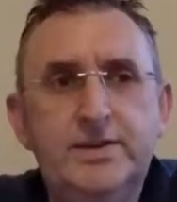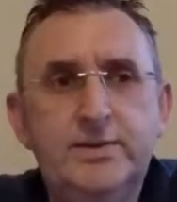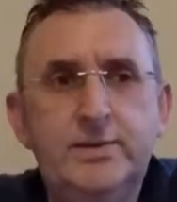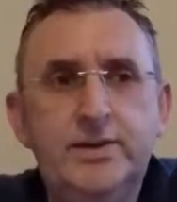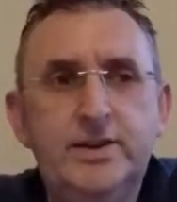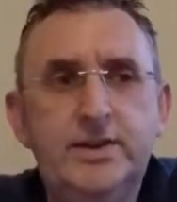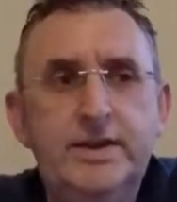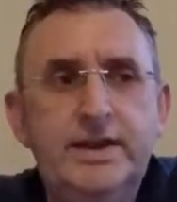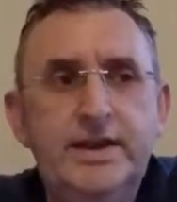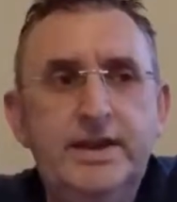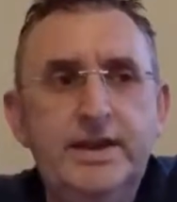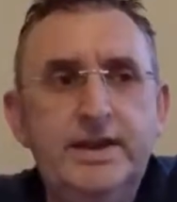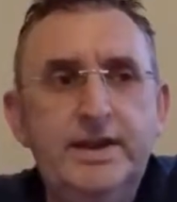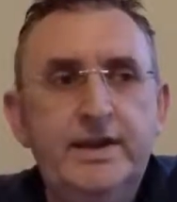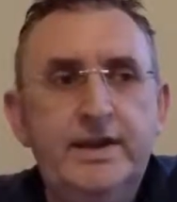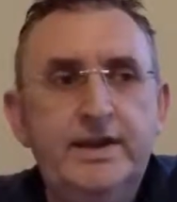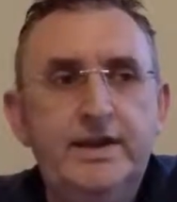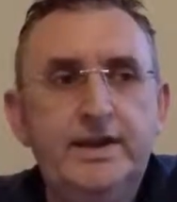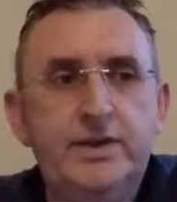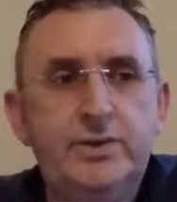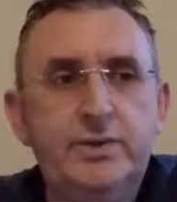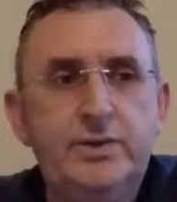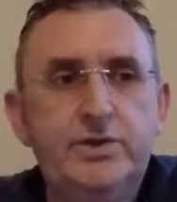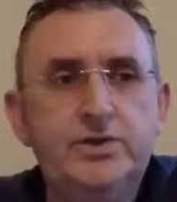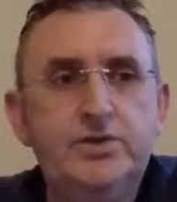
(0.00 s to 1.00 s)
They would
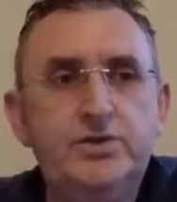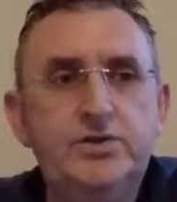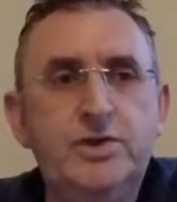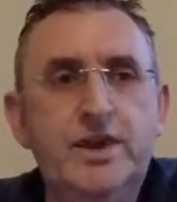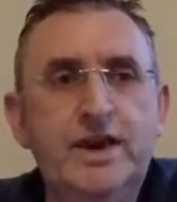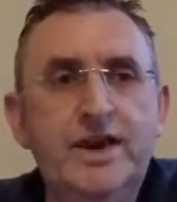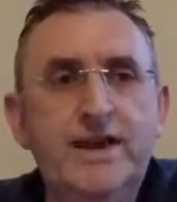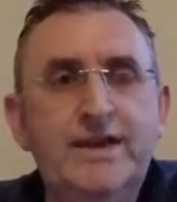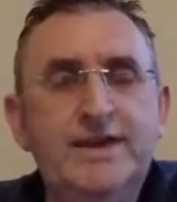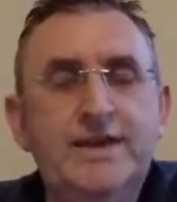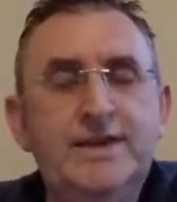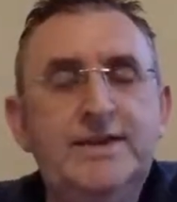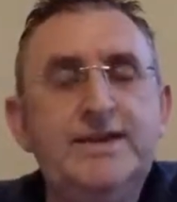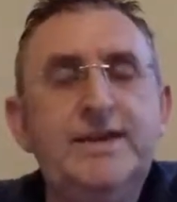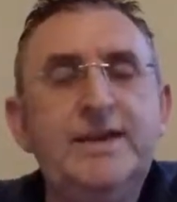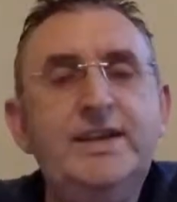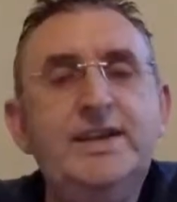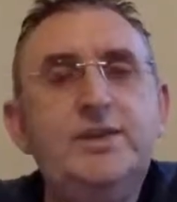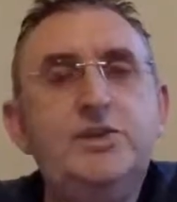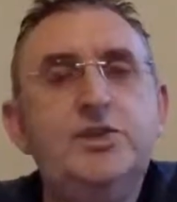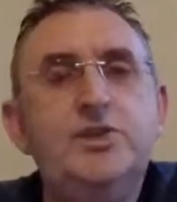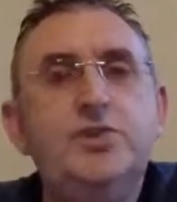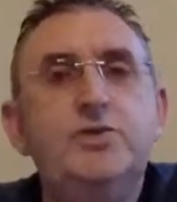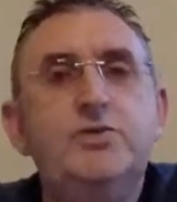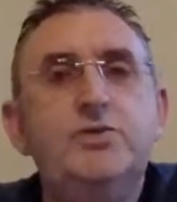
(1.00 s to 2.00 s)
try and
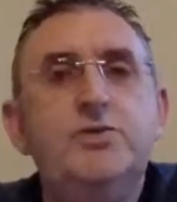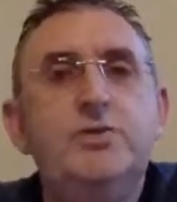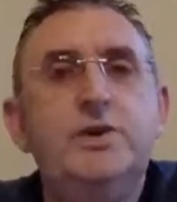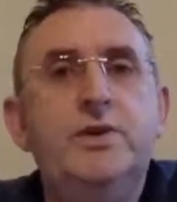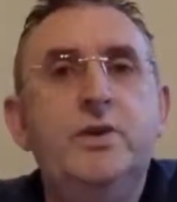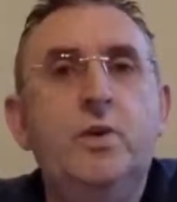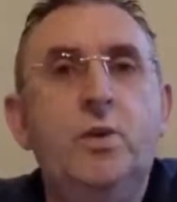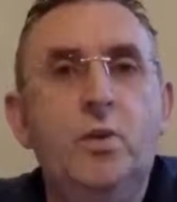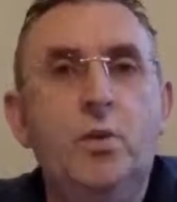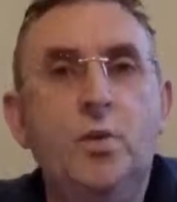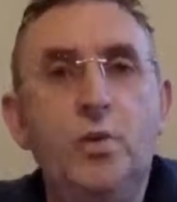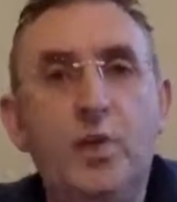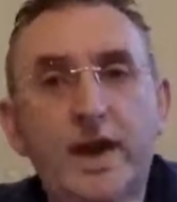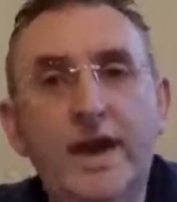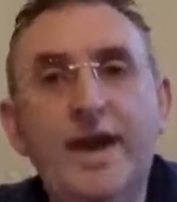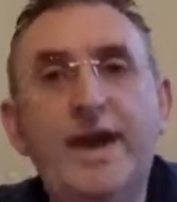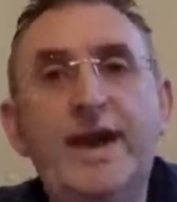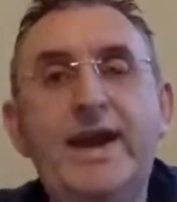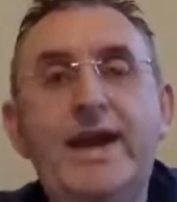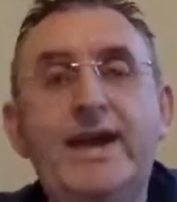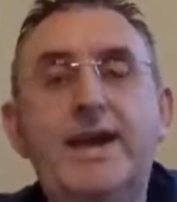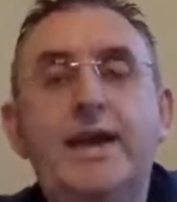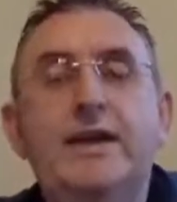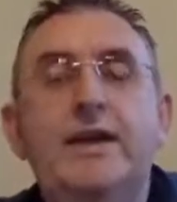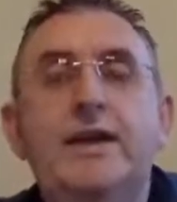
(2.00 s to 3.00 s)
teach you in a
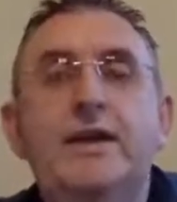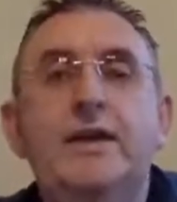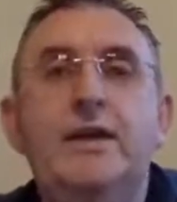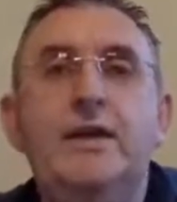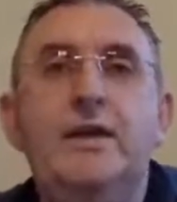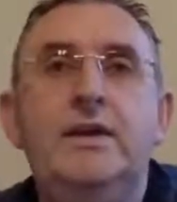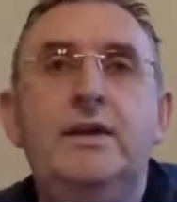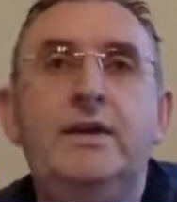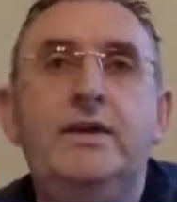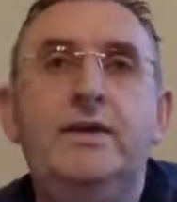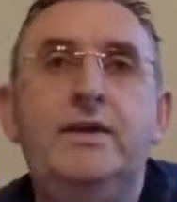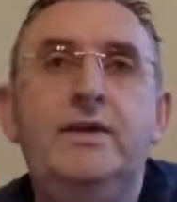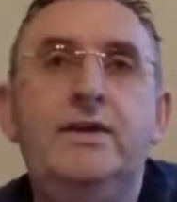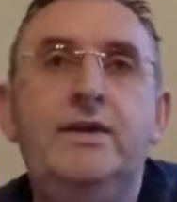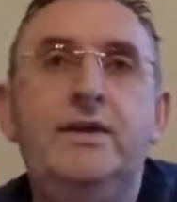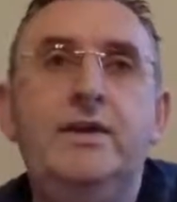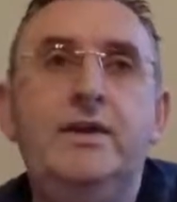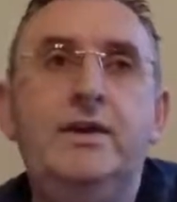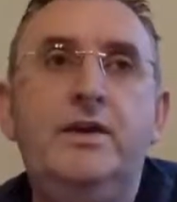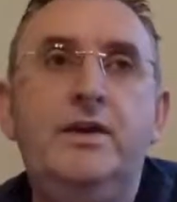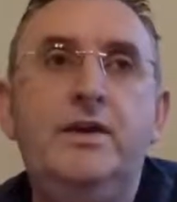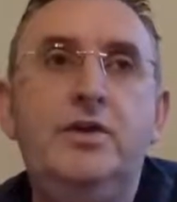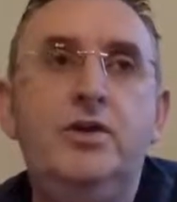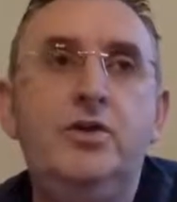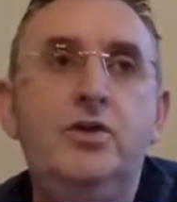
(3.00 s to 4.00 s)
way
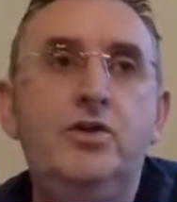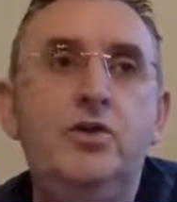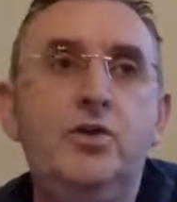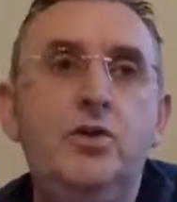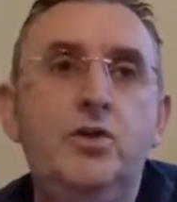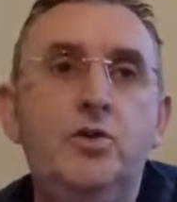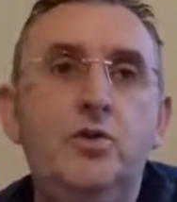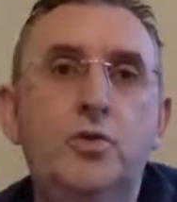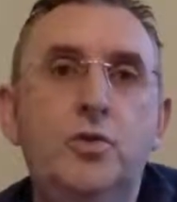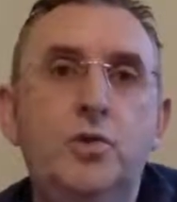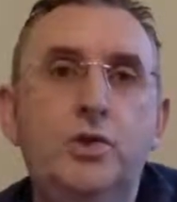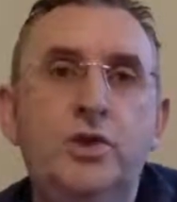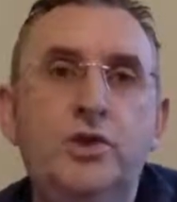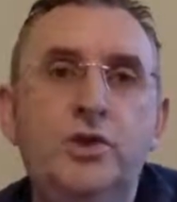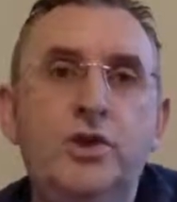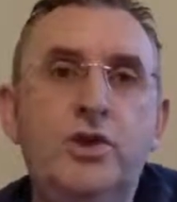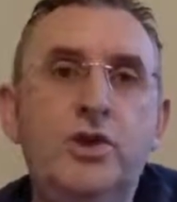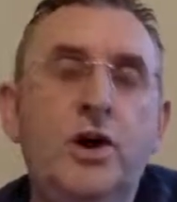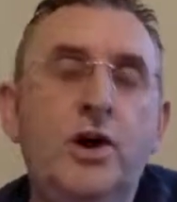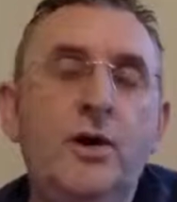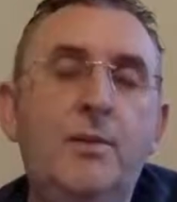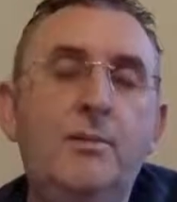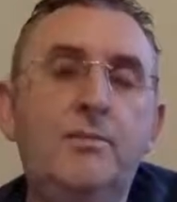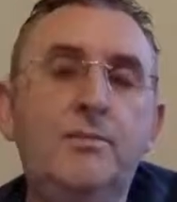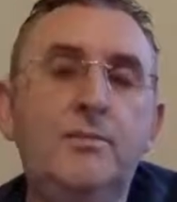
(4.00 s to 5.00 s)
that you would
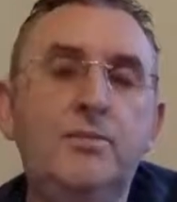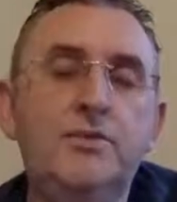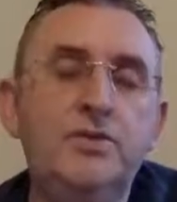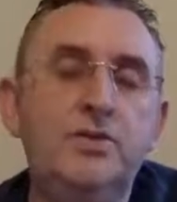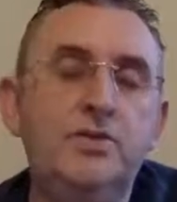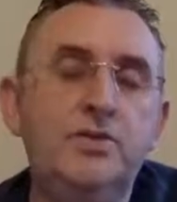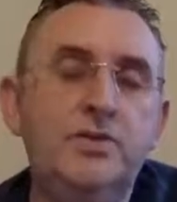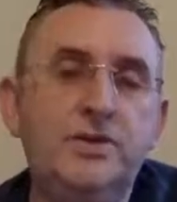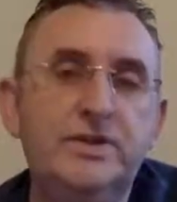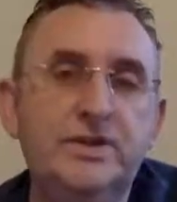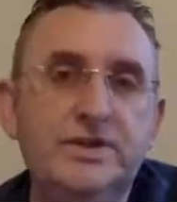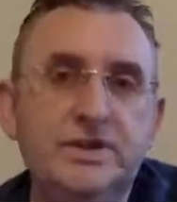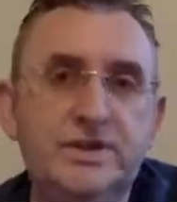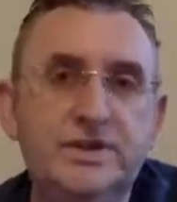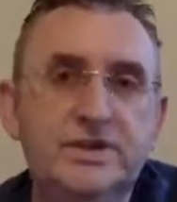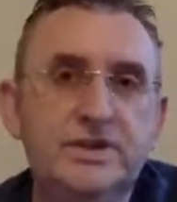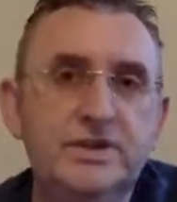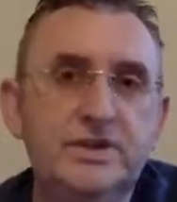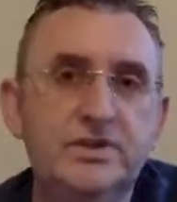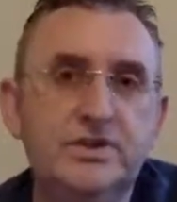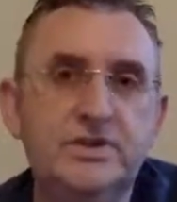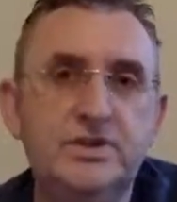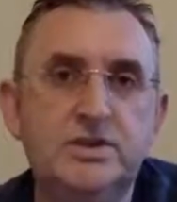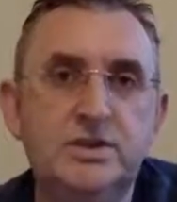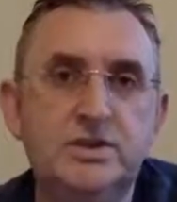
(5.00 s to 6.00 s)
come to the
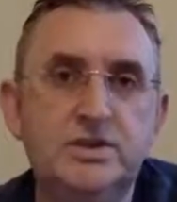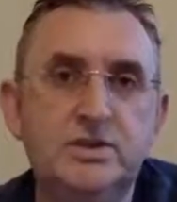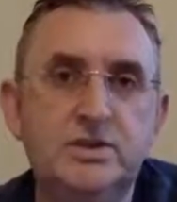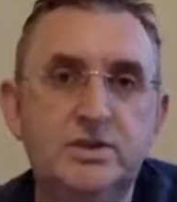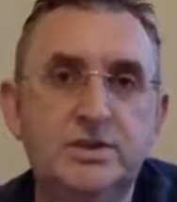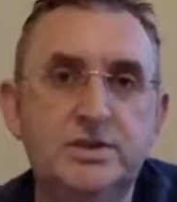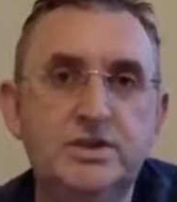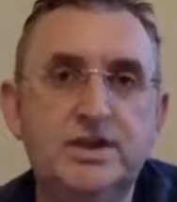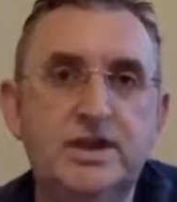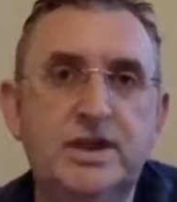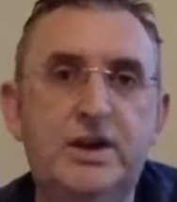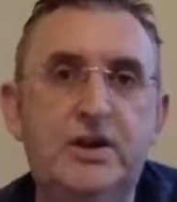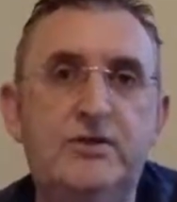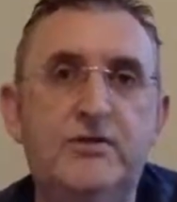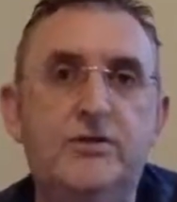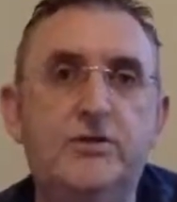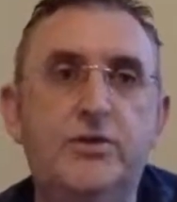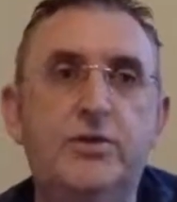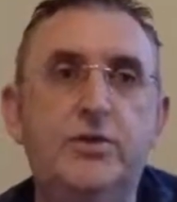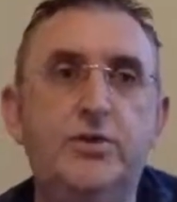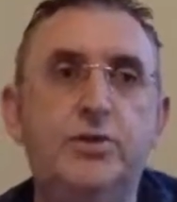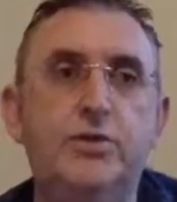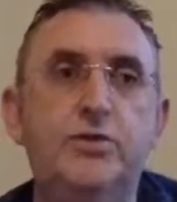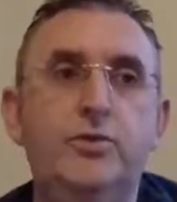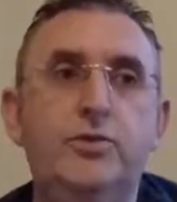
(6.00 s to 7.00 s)
decision yourself,
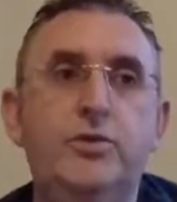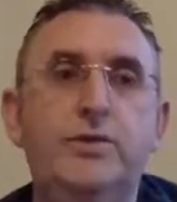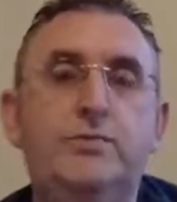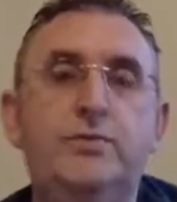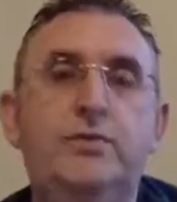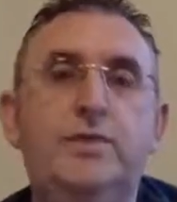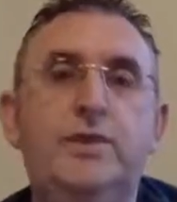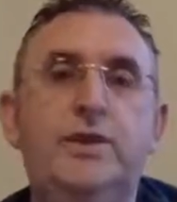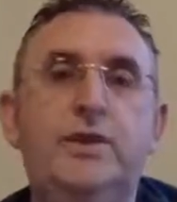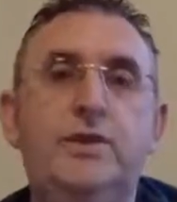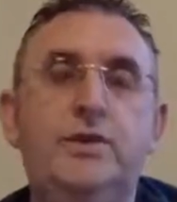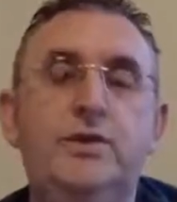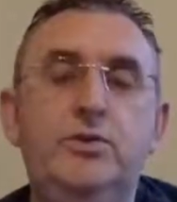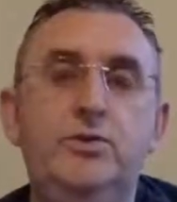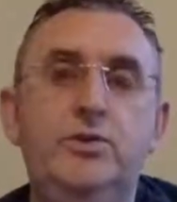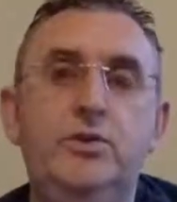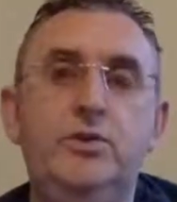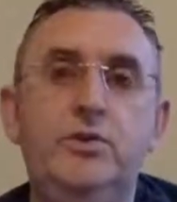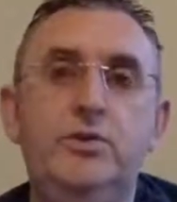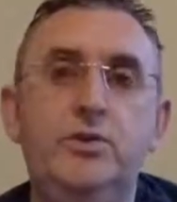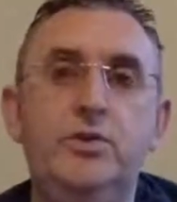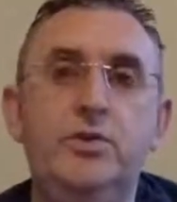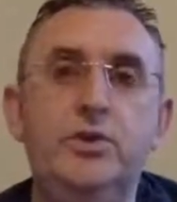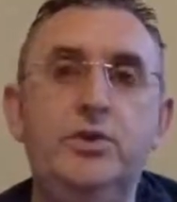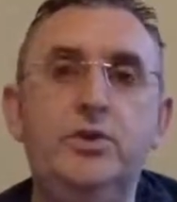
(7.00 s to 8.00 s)
or you would
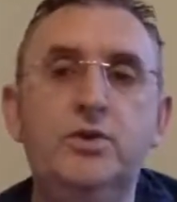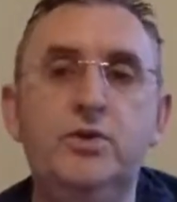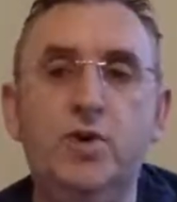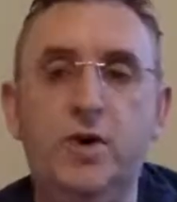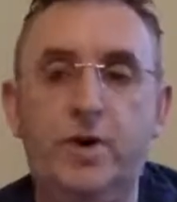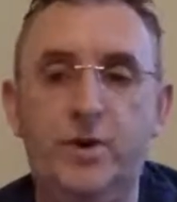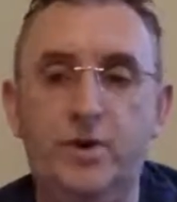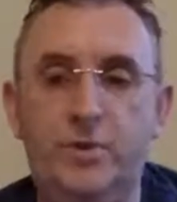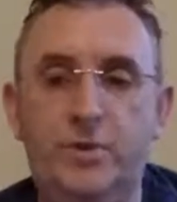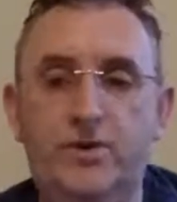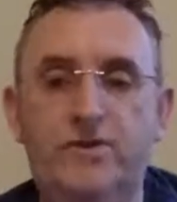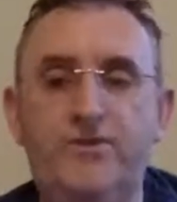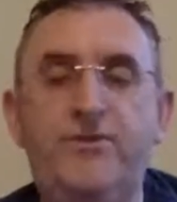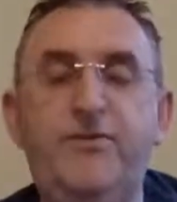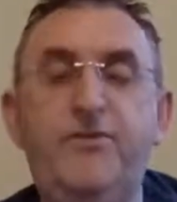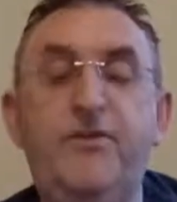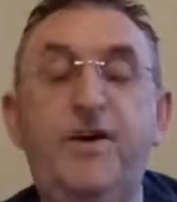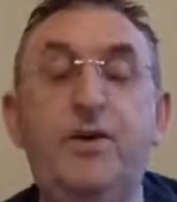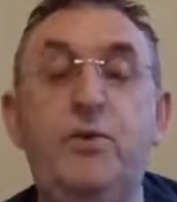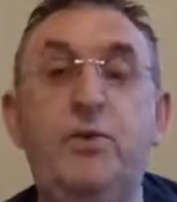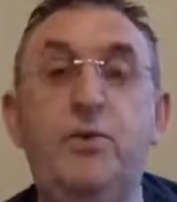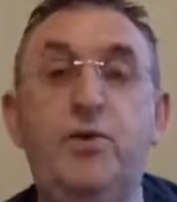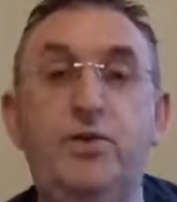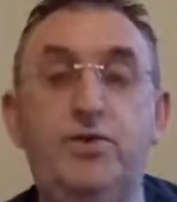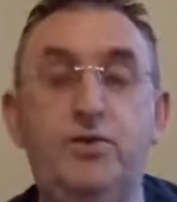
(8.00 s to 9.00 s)
not. It would
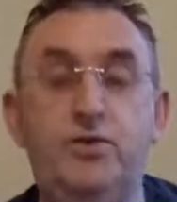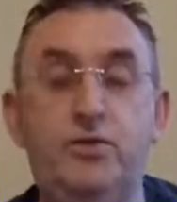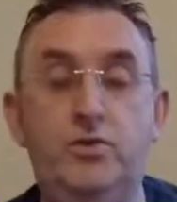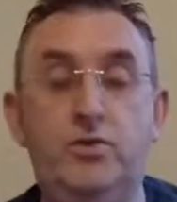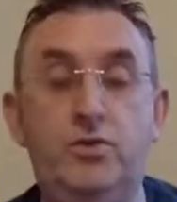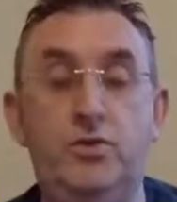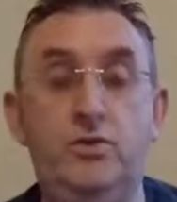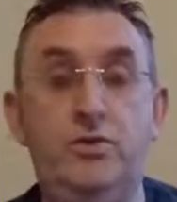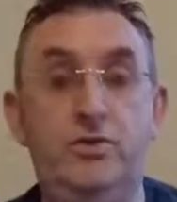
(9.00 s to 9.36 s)
fit with you.